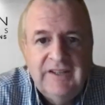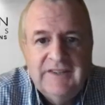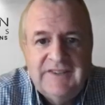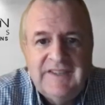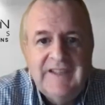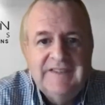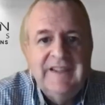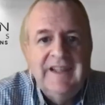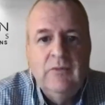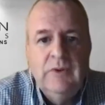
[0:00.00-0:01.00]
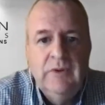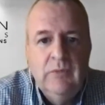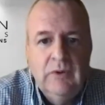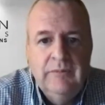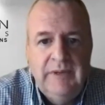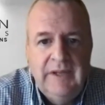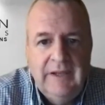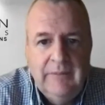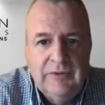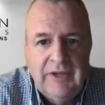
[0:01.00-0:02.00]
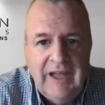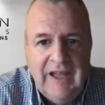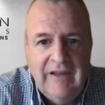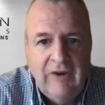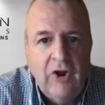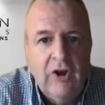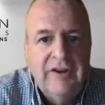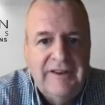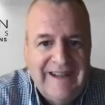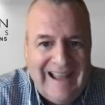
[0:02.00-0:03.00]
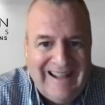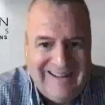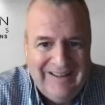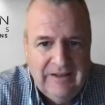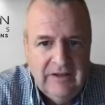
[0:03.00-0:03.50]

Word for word: in the sense that we will be able to have hard data